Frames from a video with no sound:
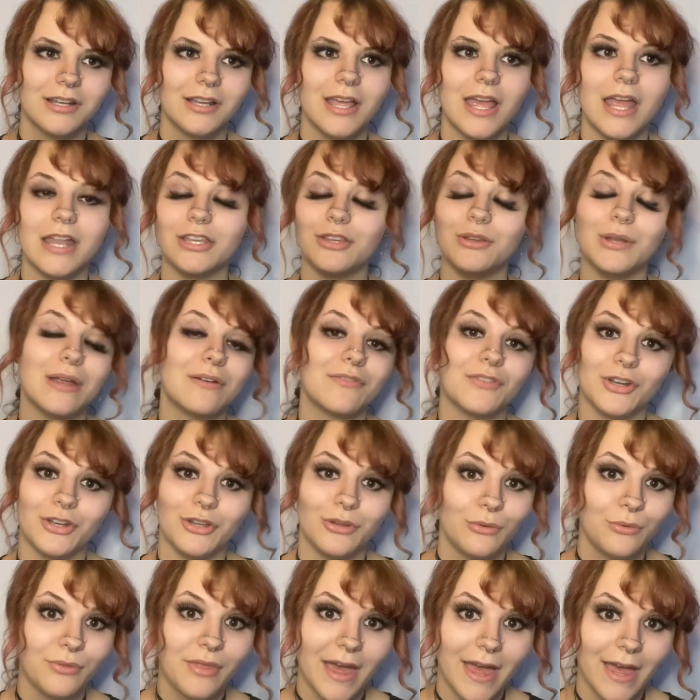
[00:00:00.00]
and you never
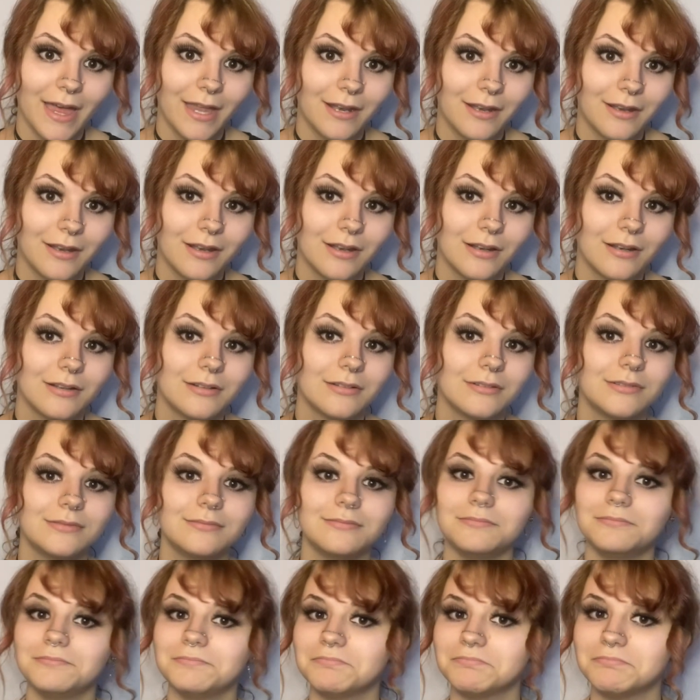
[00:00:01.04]
do that,
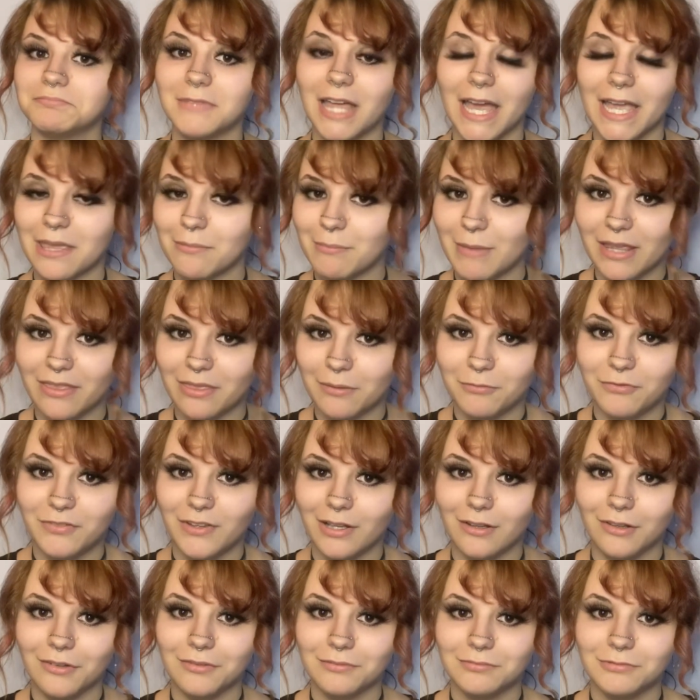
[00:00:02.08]
that can make them
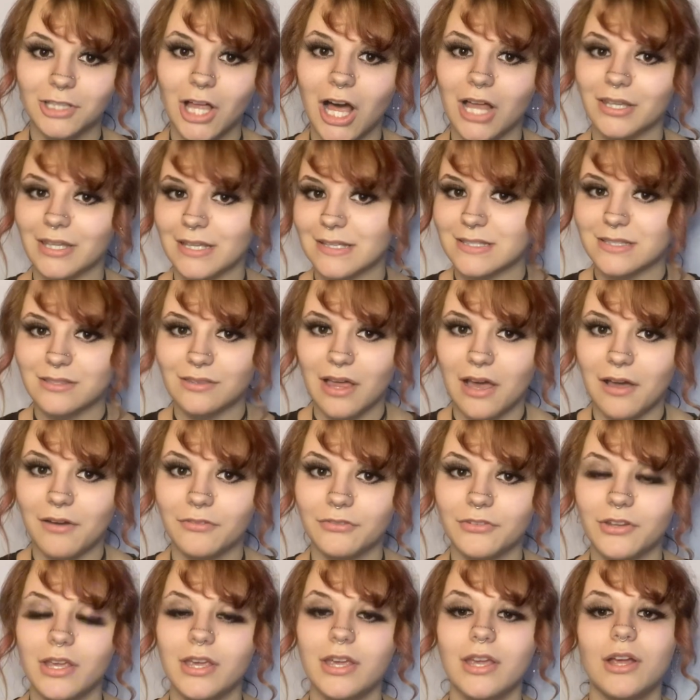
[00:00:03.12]
feel a lot less loved.